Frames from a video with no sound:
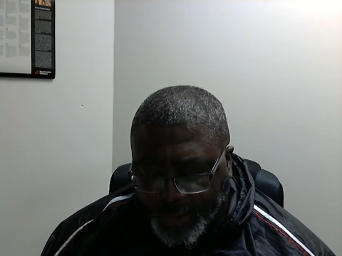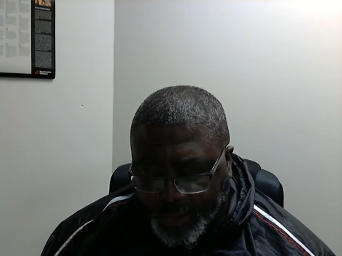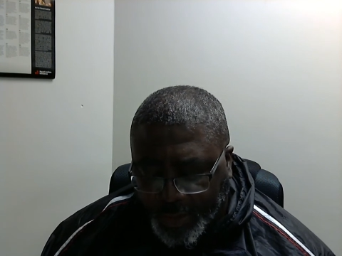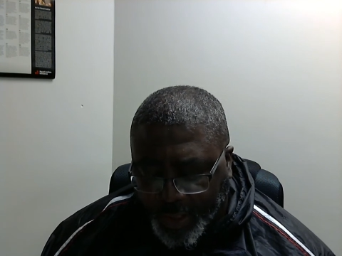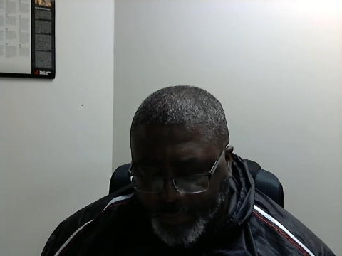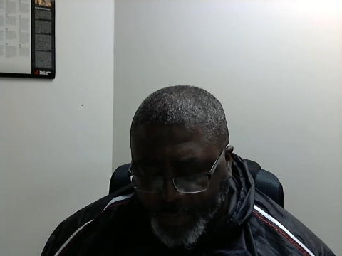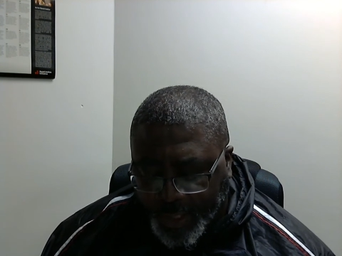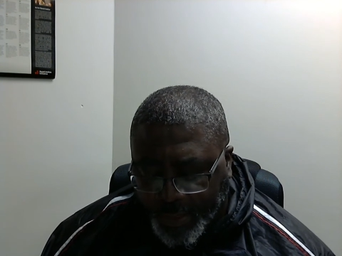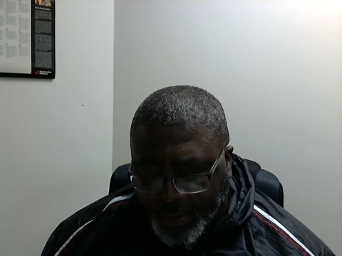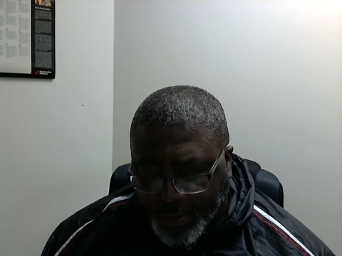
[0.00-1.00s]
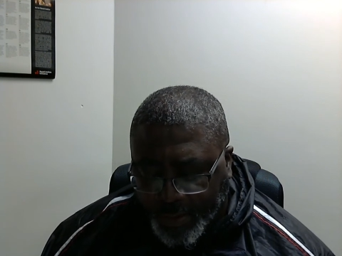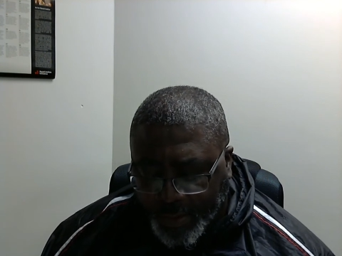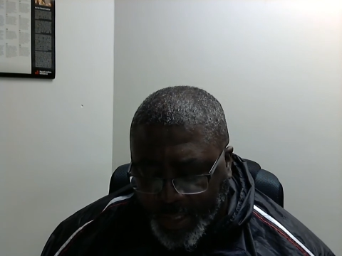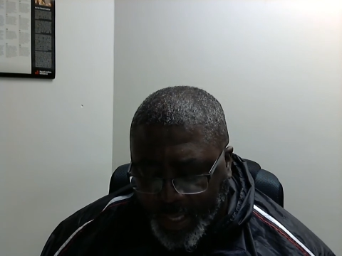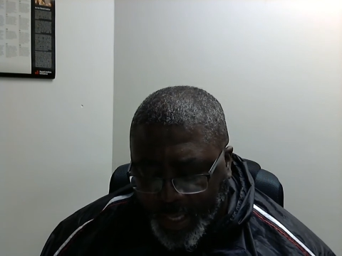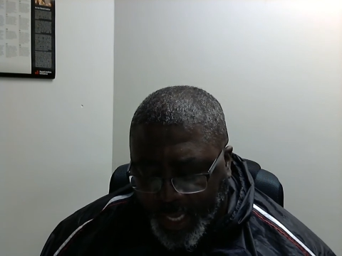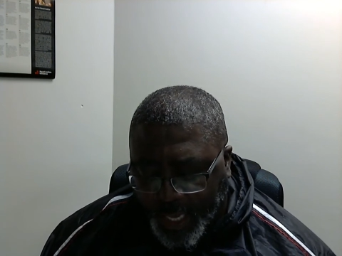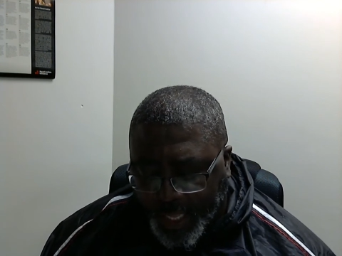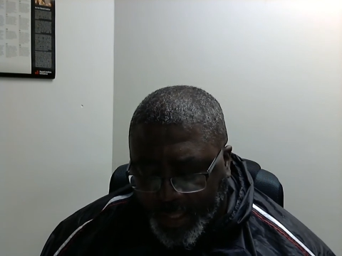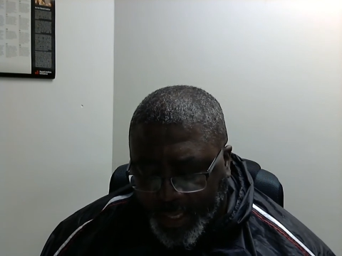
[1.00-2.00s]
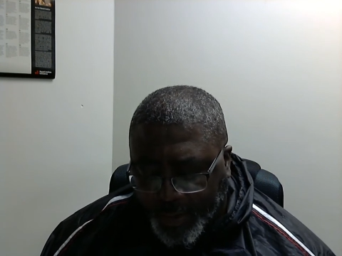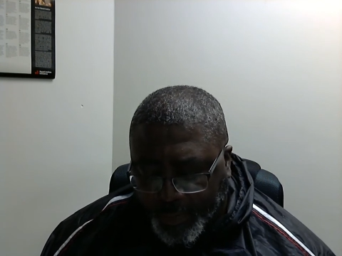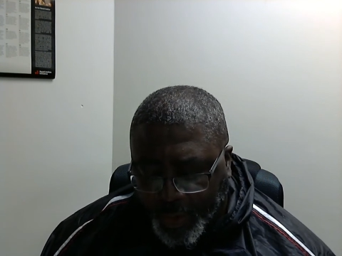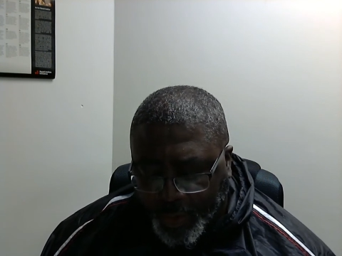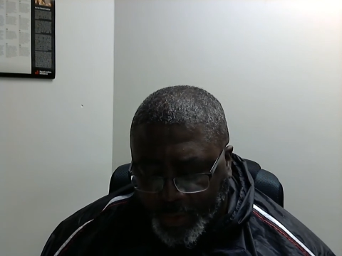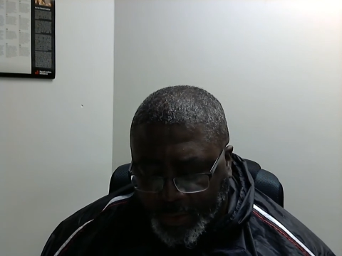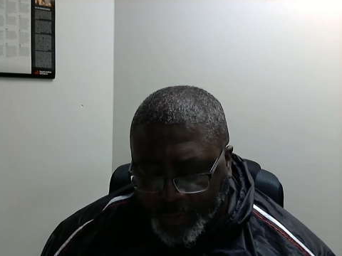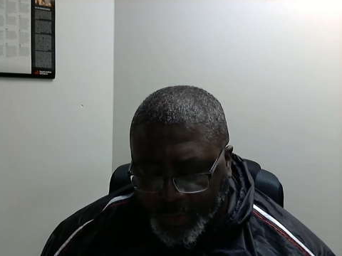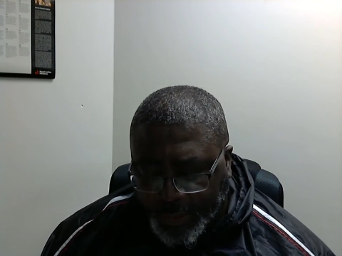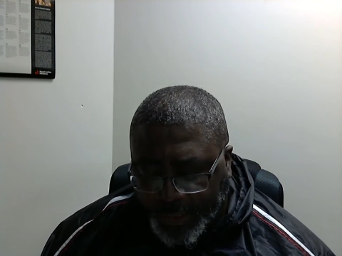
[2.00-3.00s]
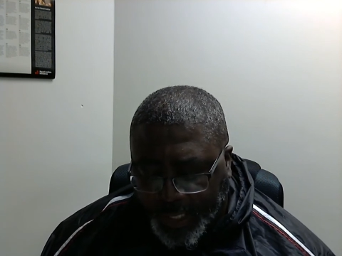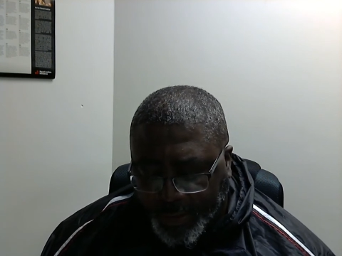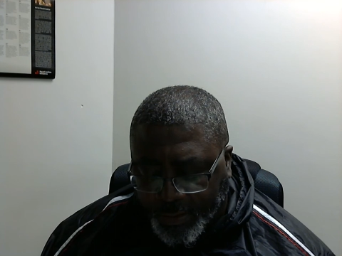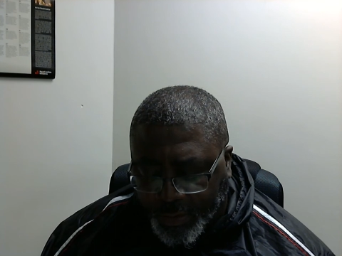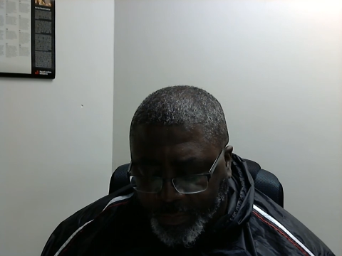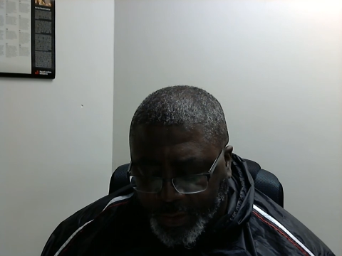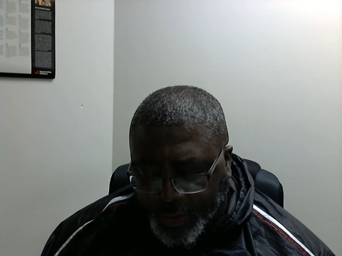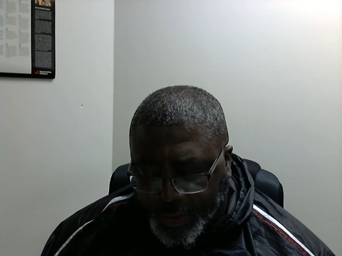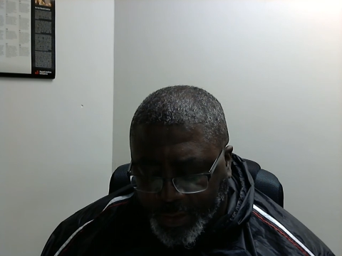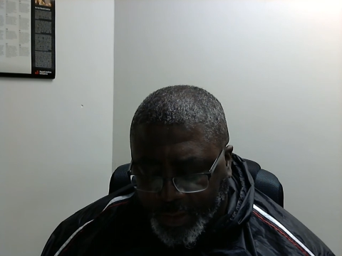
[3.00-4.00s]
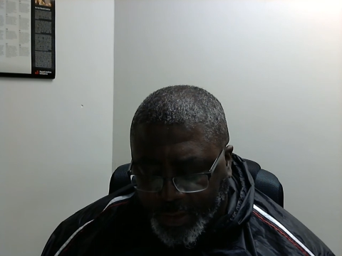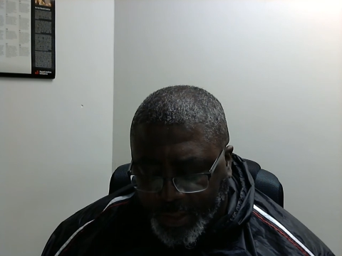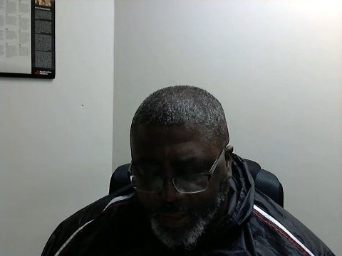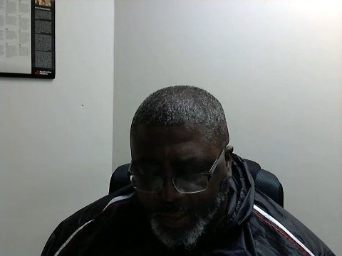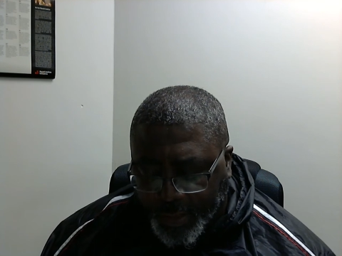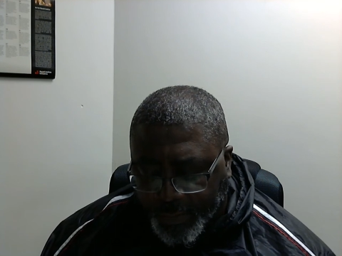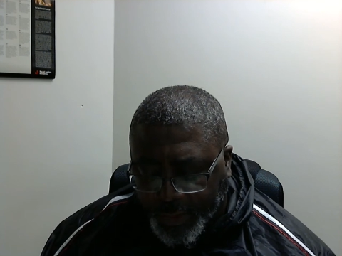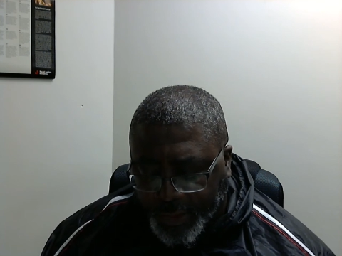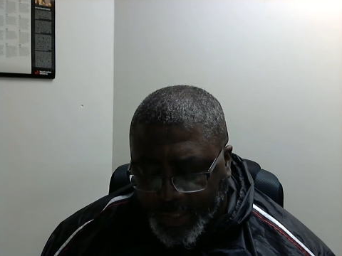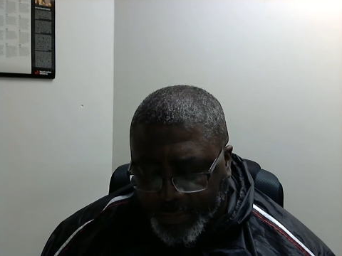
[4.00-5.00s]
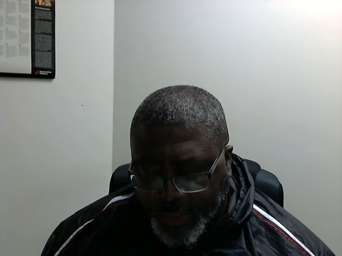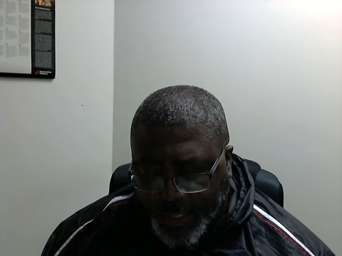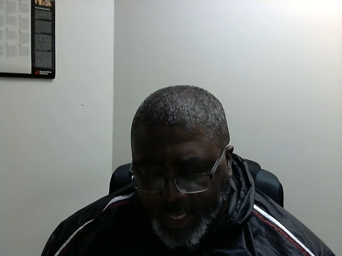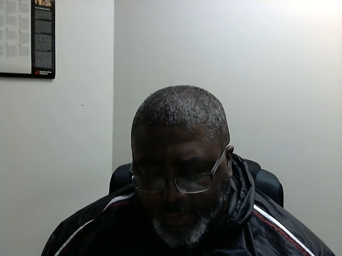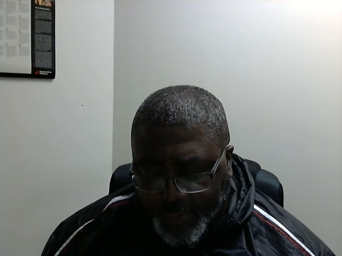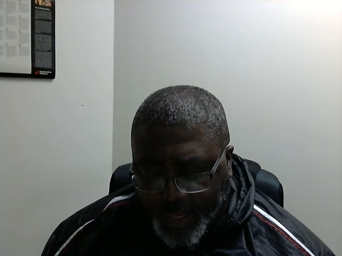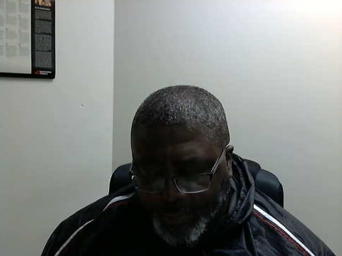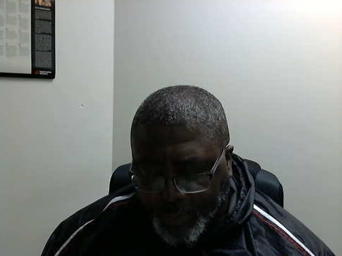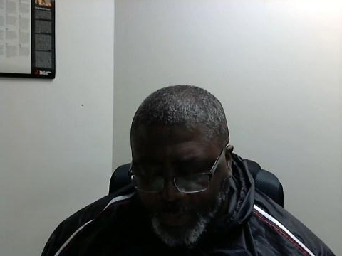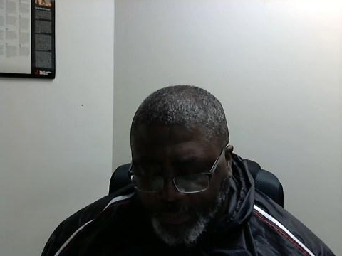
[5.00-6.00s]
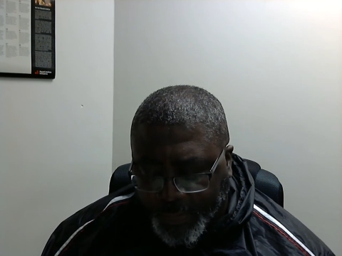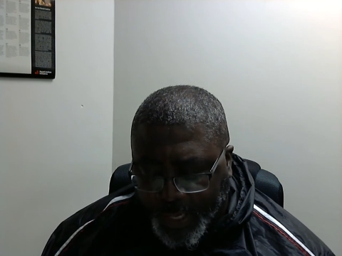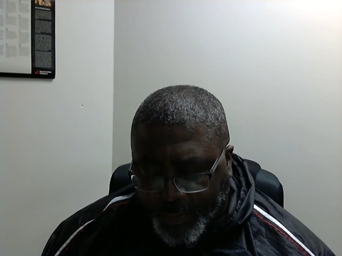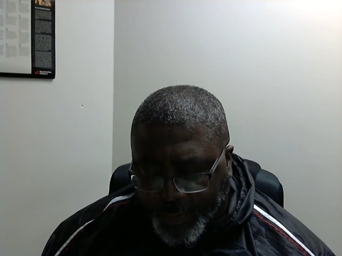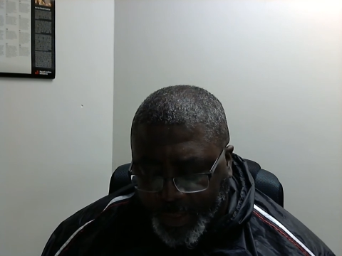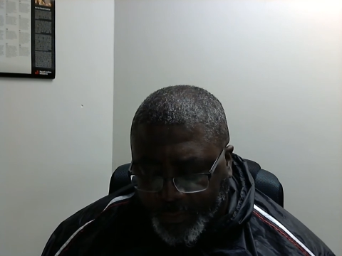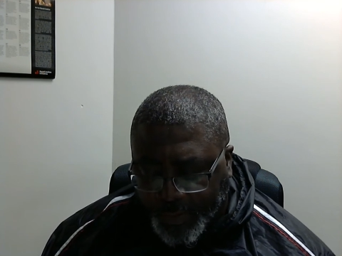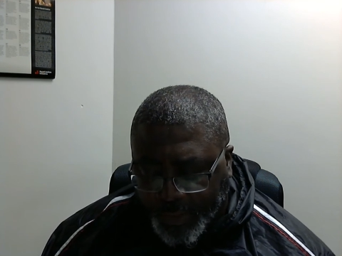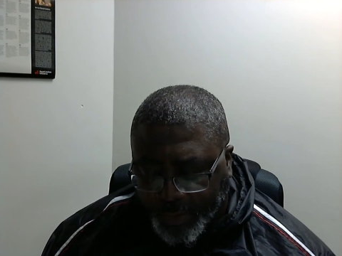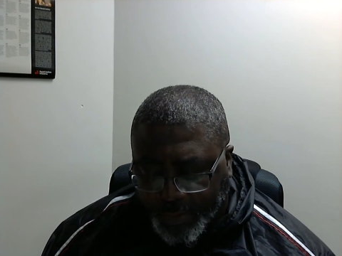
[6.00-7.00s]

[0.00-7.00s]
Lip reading: No face is visible, so there are no lips to read.